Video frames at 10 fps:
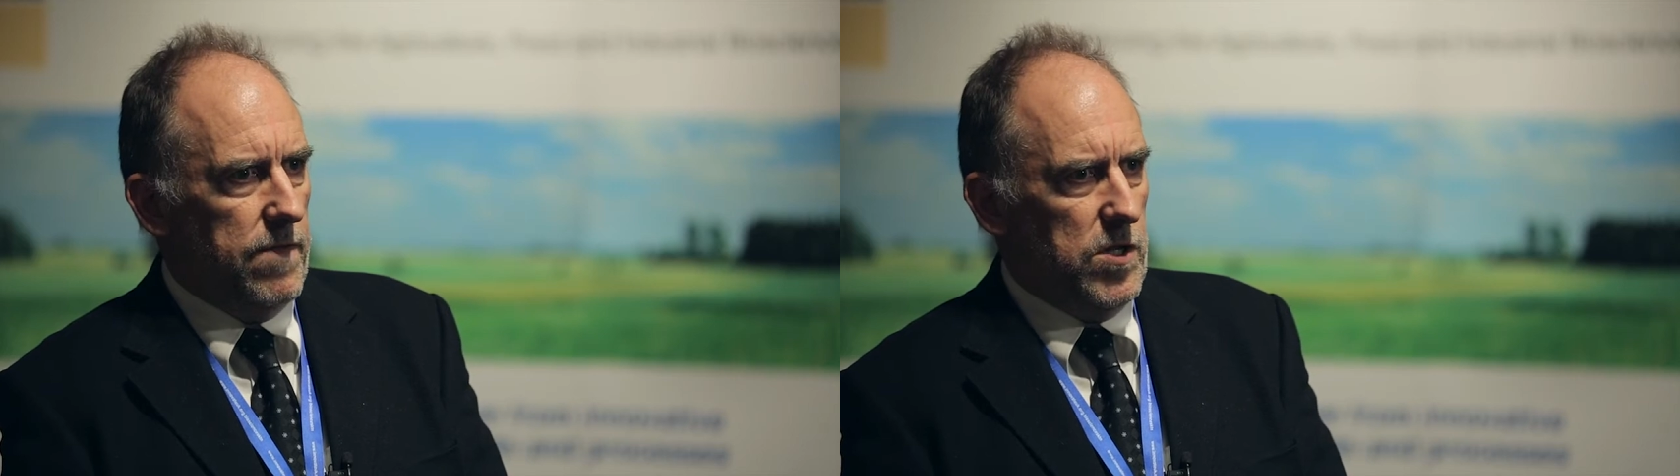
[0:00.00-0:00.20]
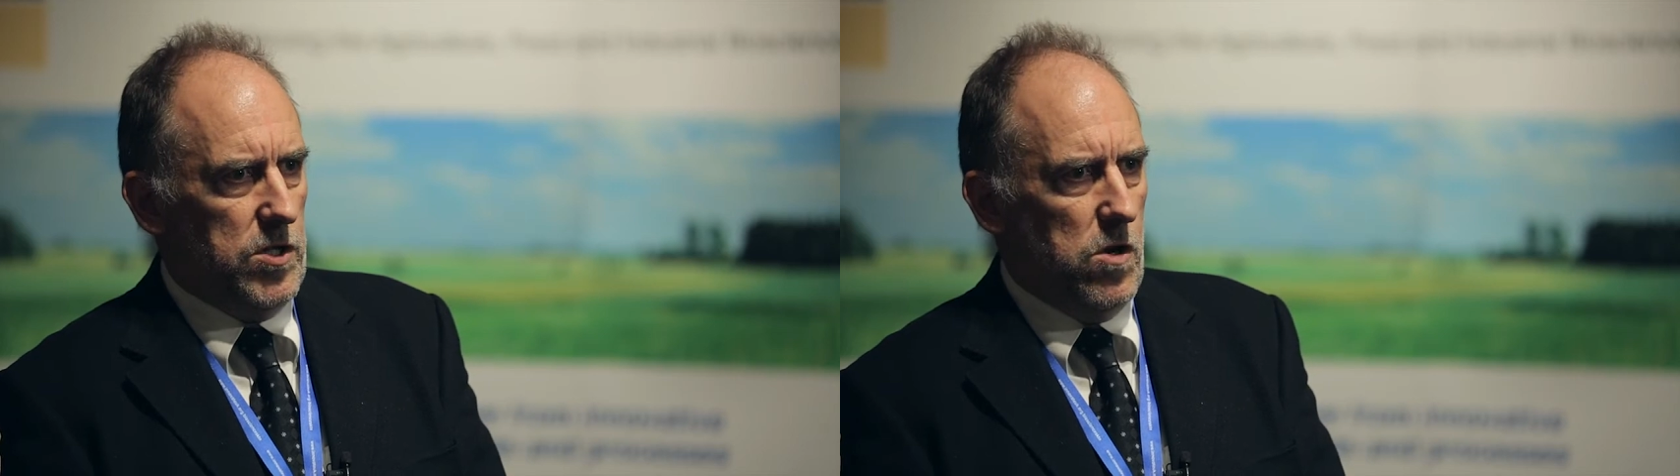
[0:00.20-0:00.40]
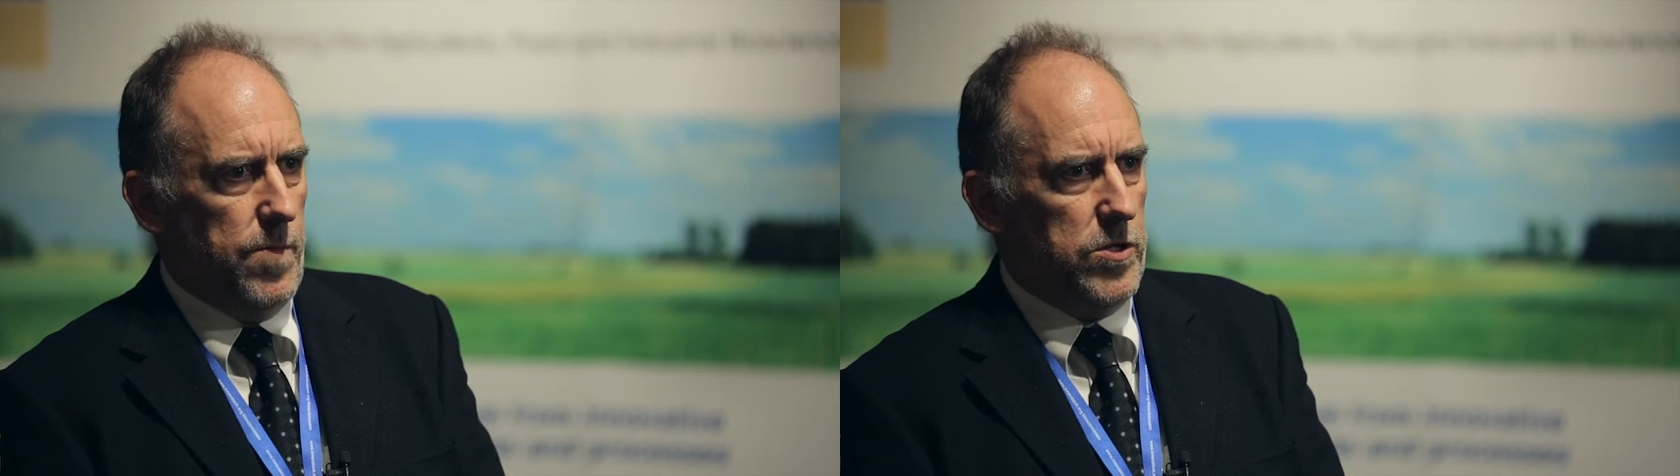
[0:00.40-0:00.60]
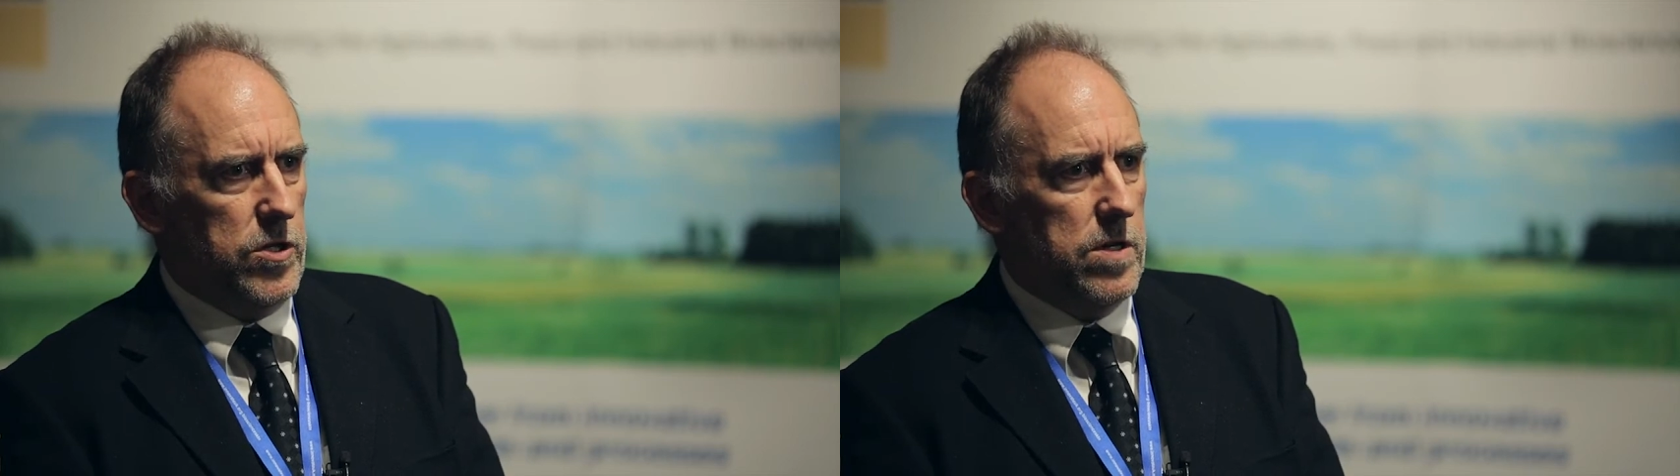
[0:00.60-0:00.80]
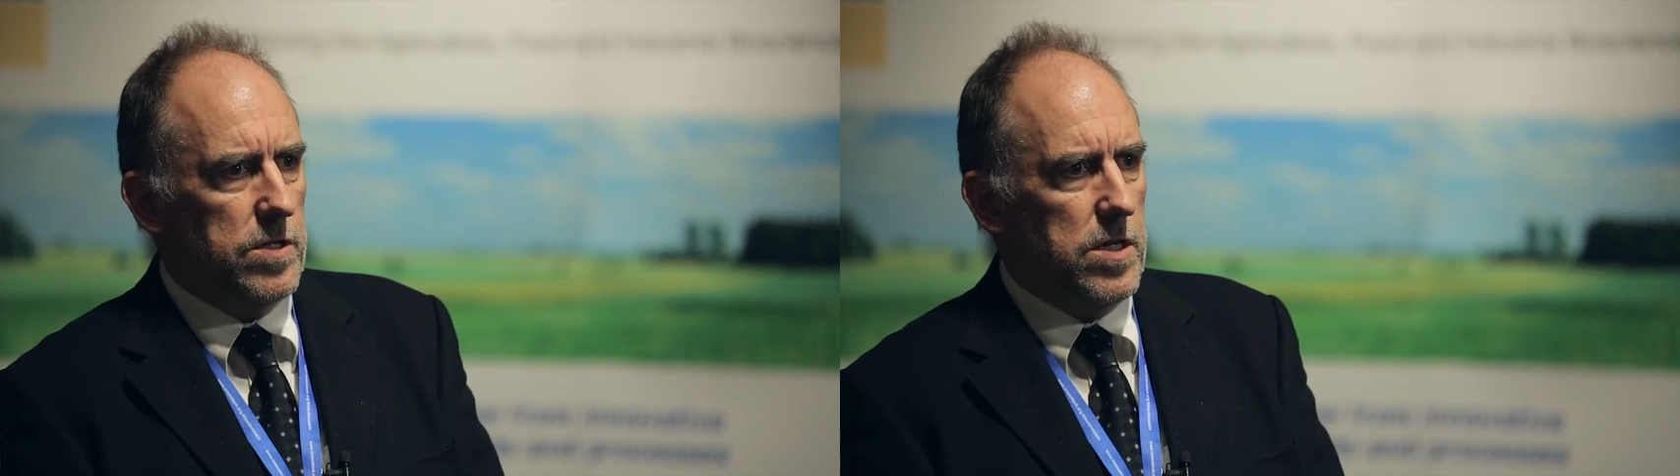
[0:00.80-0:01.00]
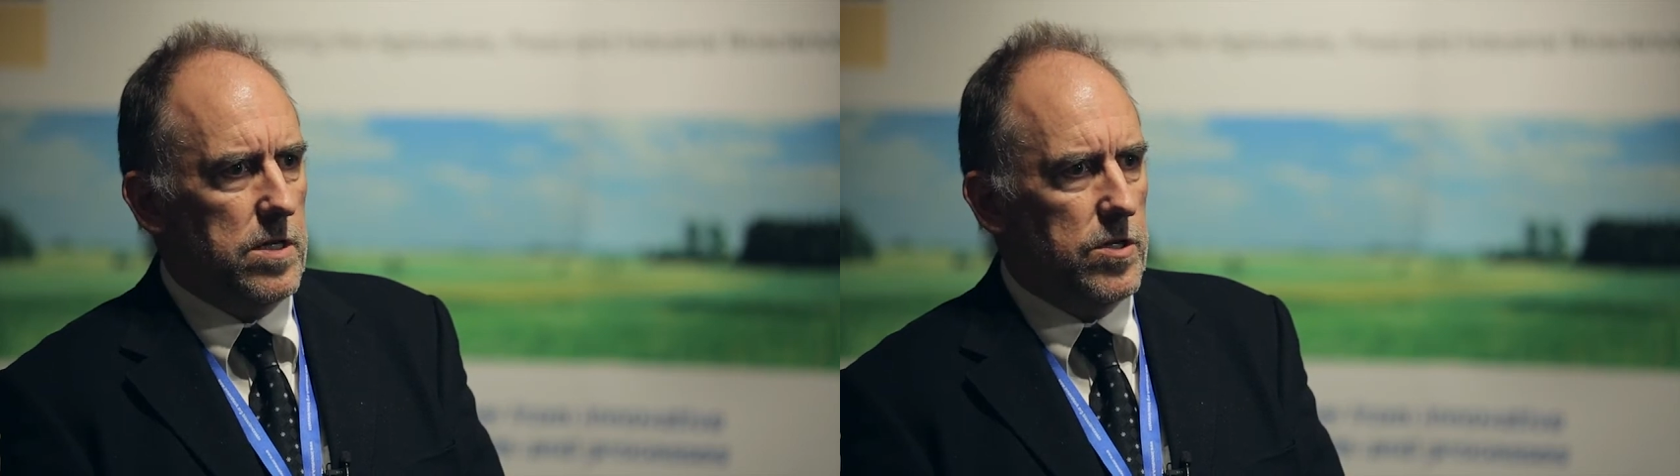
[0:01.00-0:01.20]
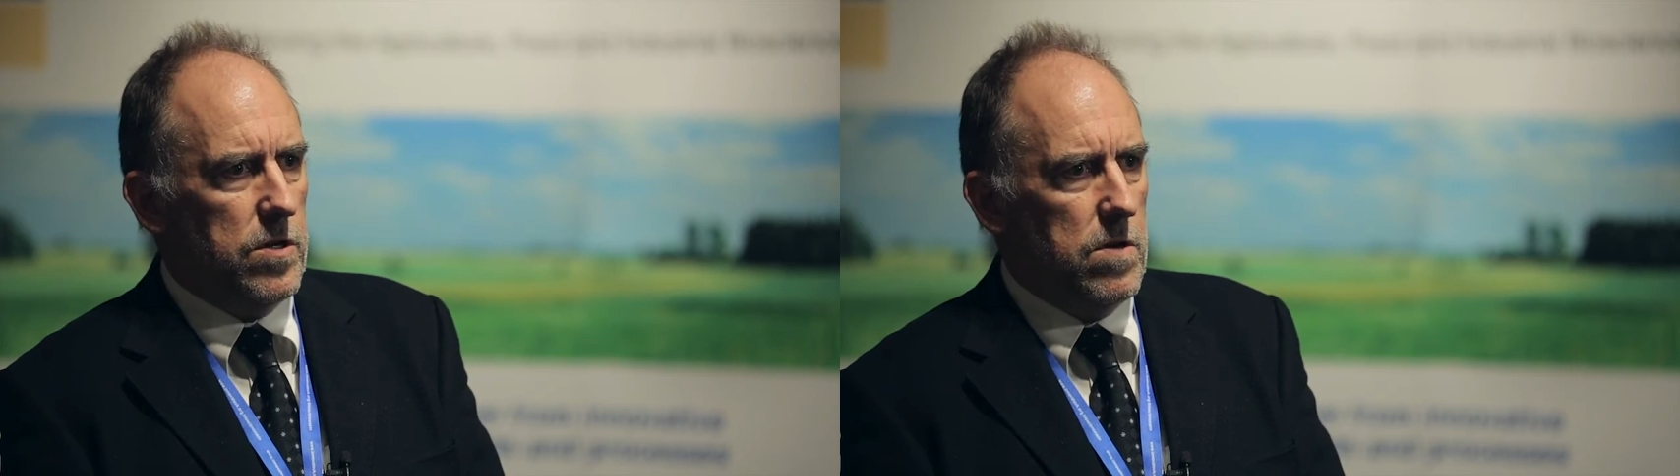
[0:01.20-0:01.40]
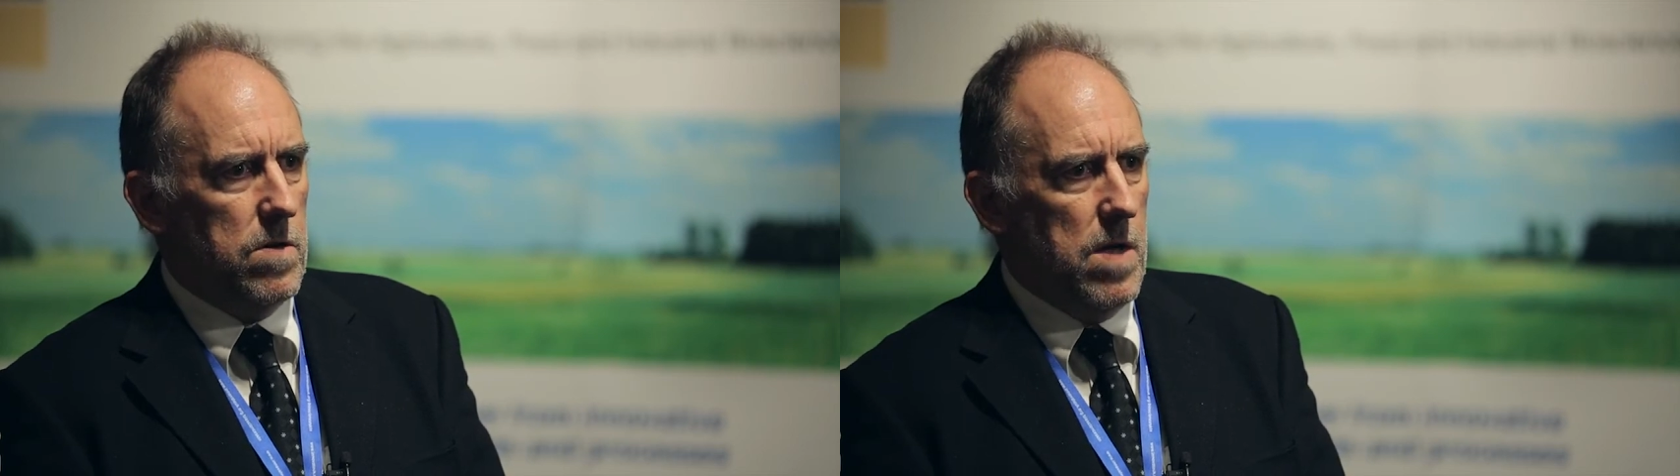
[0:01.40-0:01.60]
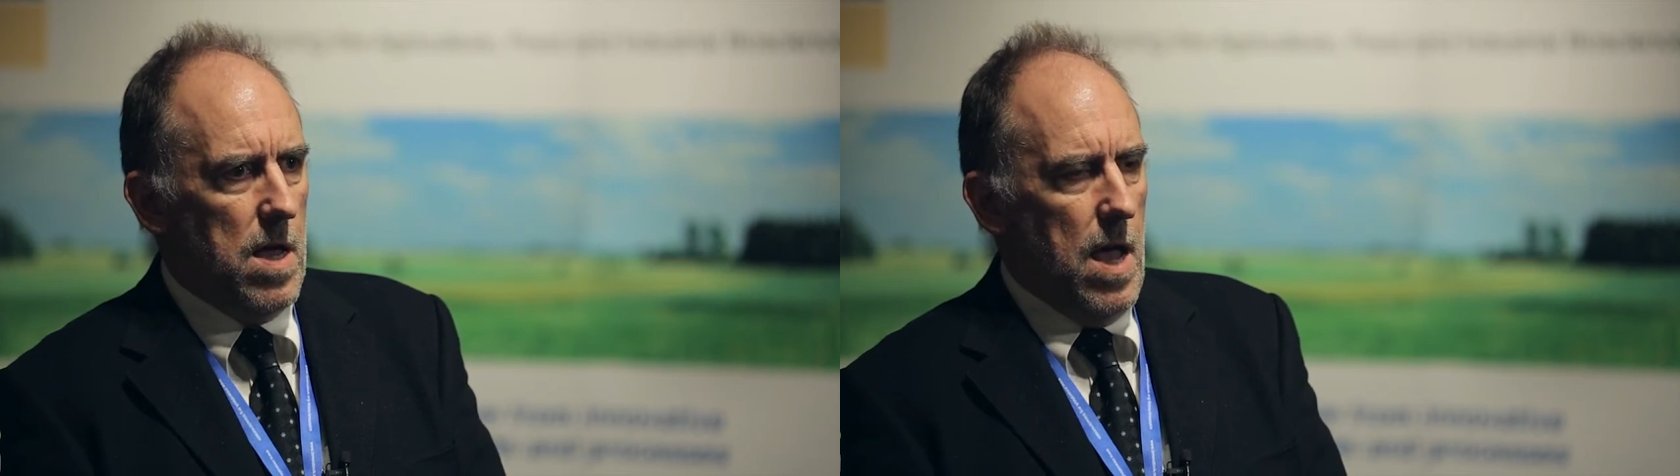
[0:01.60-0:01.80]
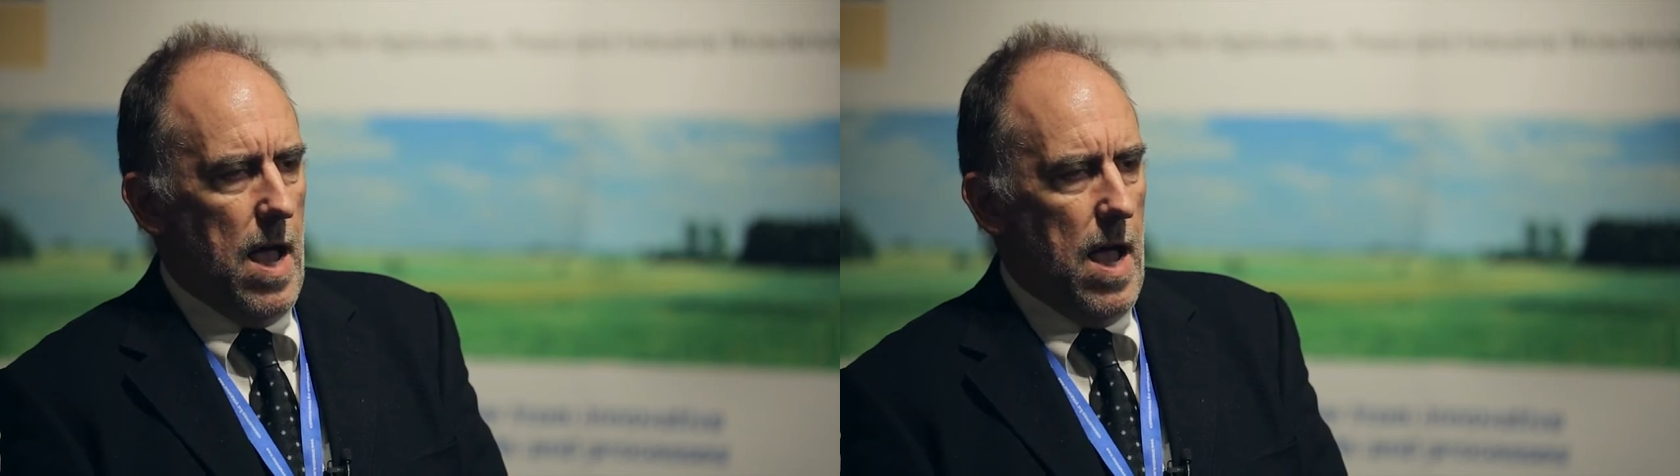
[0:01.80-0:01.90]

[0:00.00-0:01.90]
gives us an opportunity to